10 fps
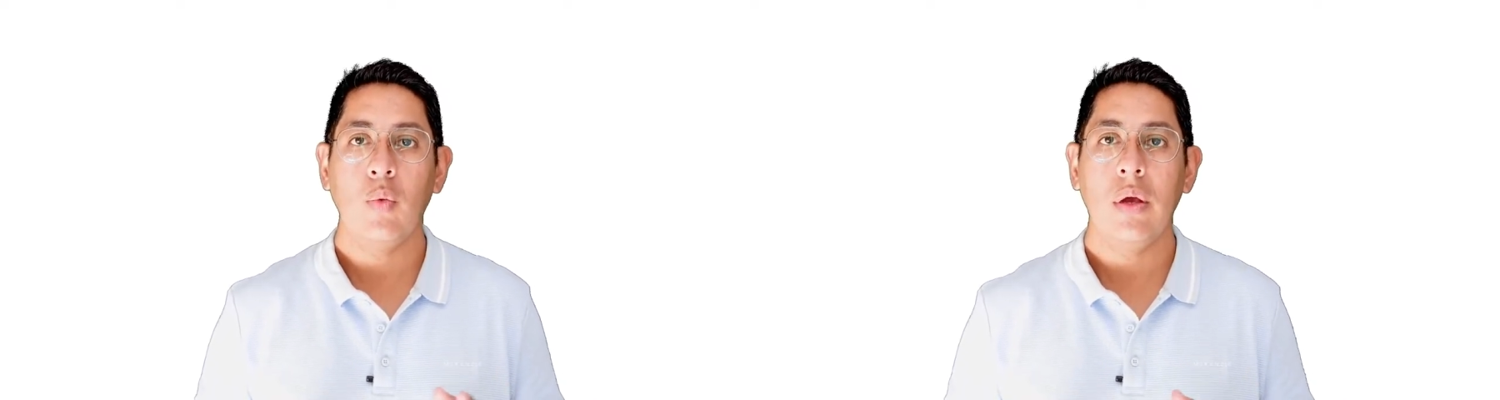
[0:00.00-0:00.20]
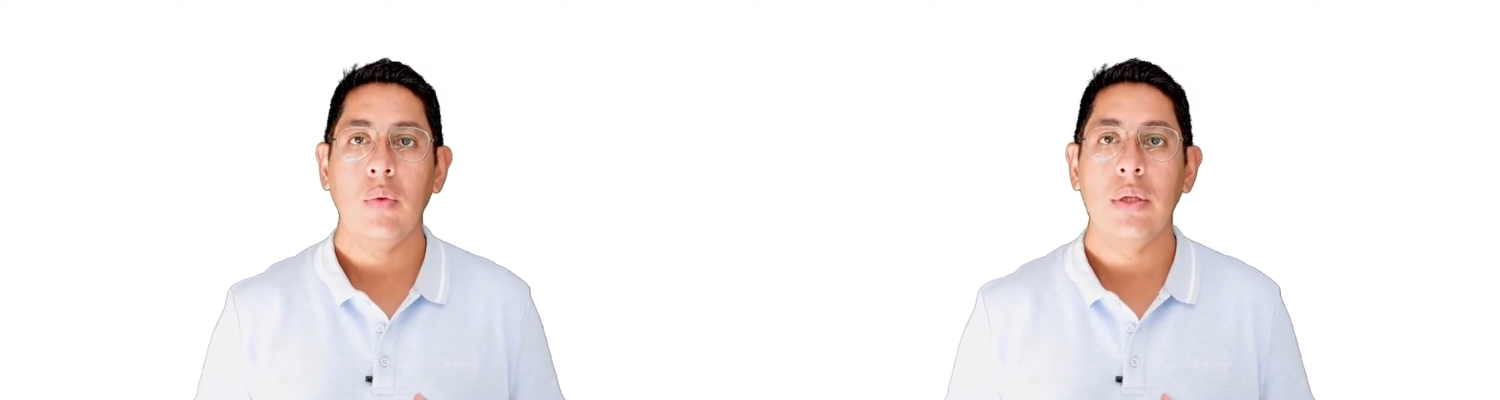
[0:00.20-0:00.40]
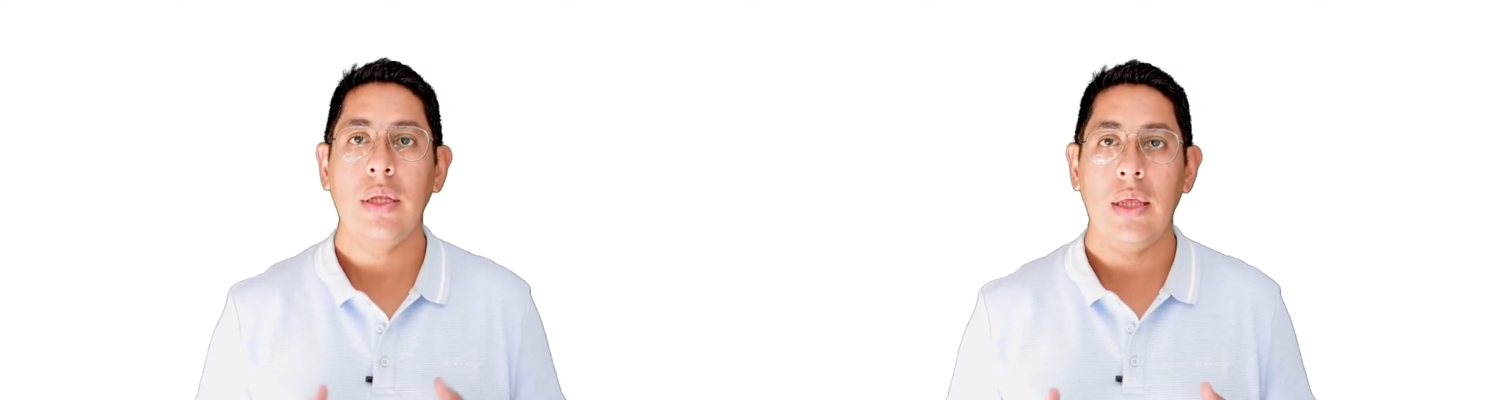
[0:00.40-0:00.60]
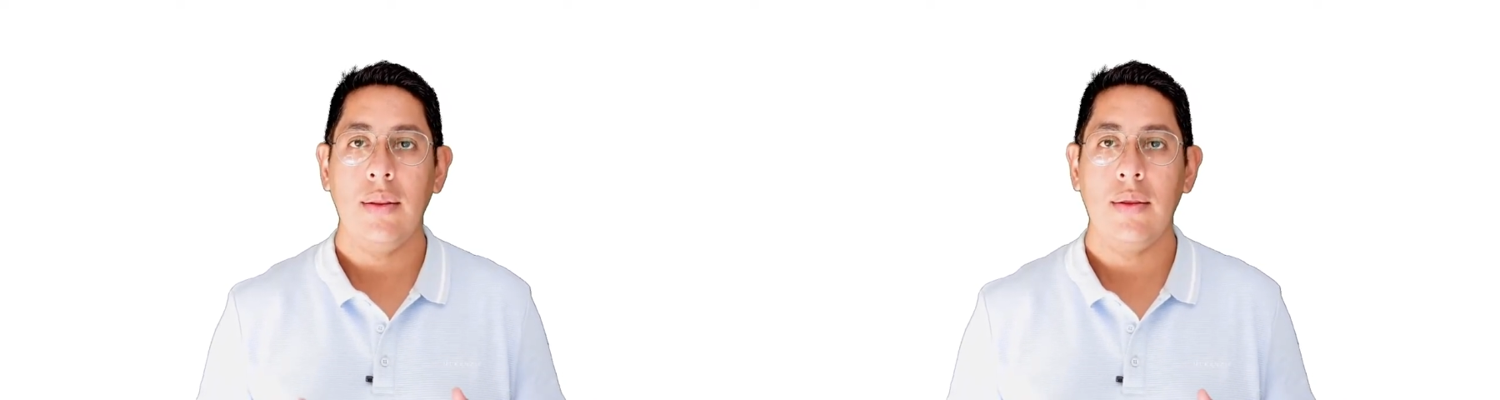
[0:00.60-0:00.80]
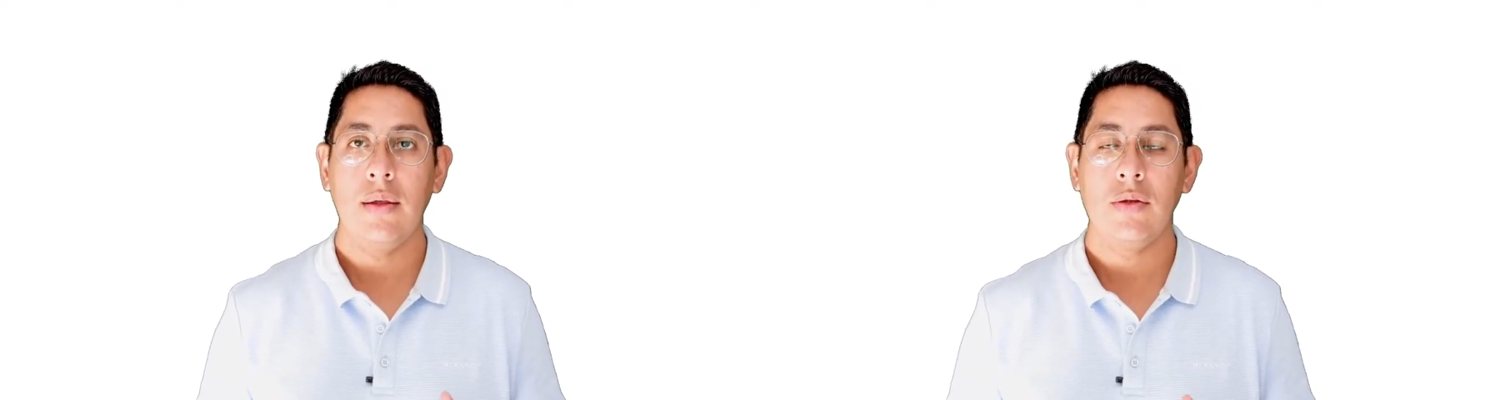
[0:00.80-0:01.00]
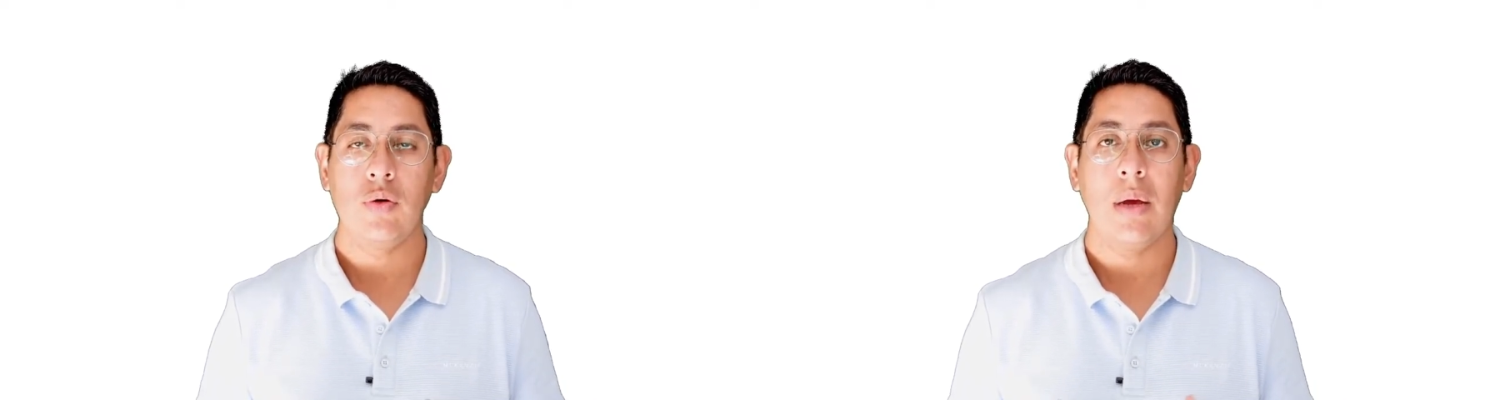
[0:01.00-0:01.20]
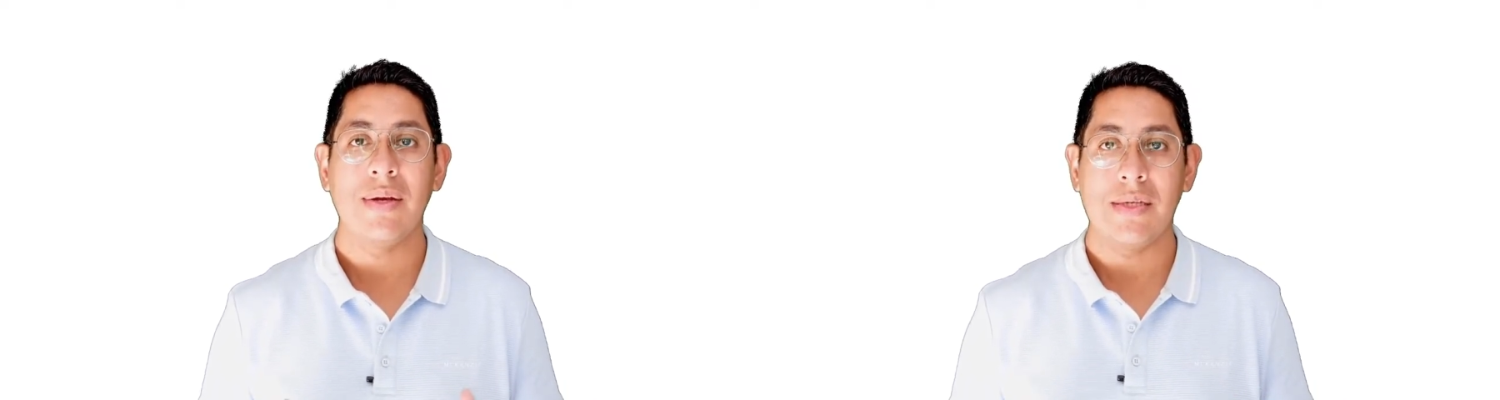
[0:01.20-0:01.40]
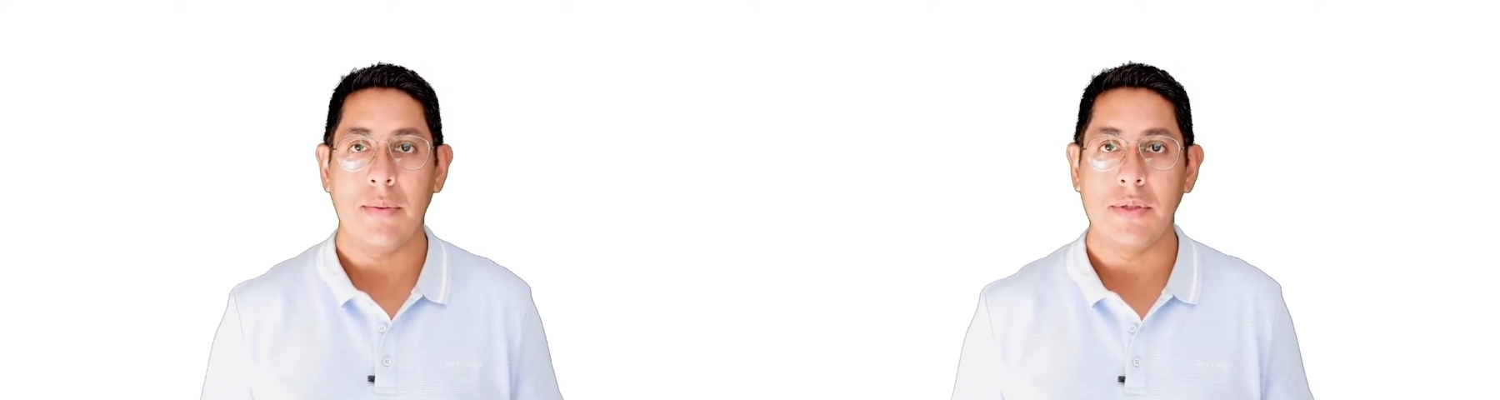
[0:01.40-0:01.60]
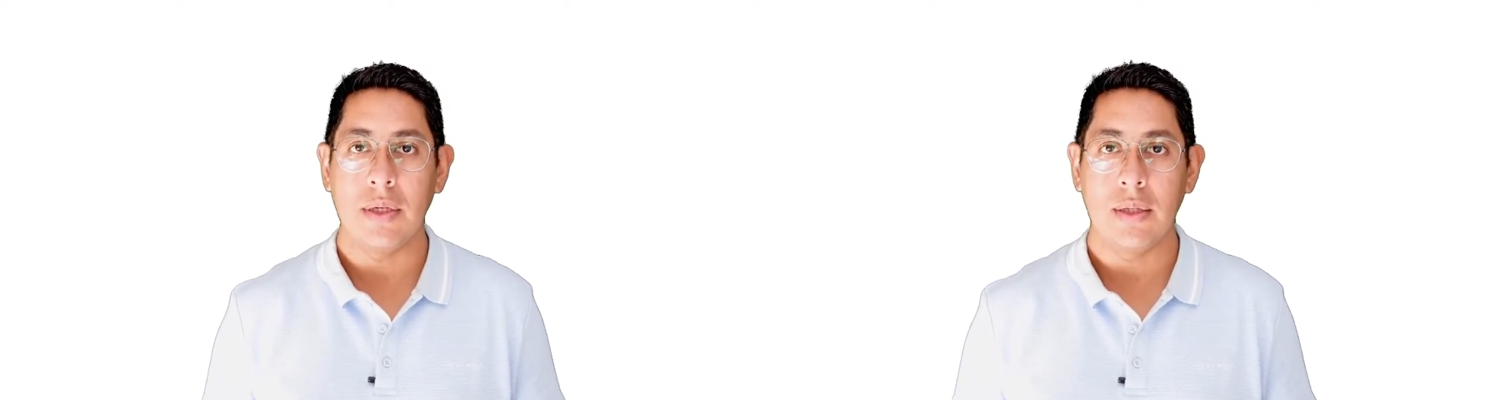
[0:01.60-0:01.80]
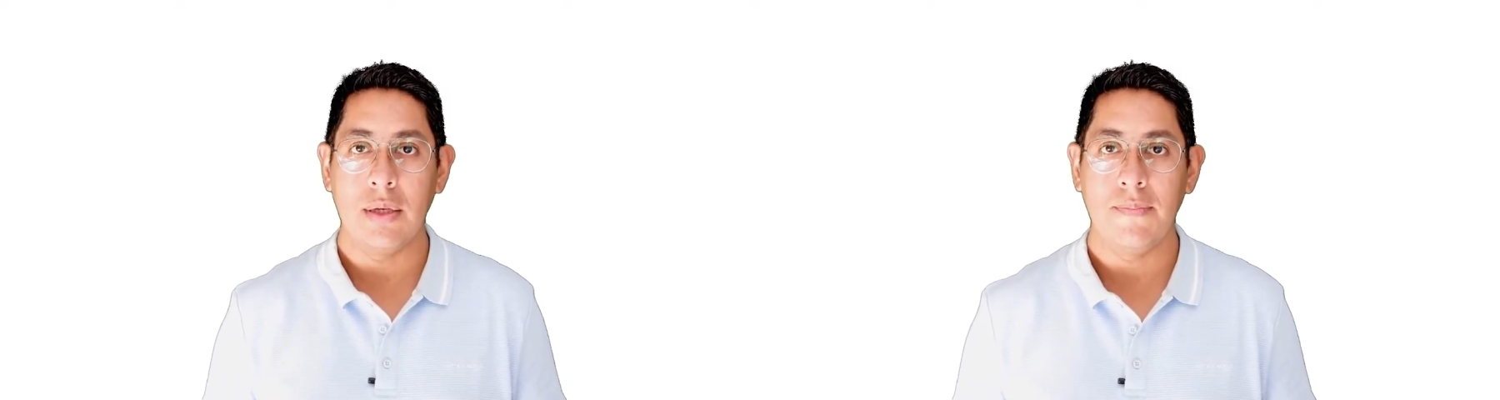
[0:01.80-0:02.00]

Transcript: we will need to have a subject.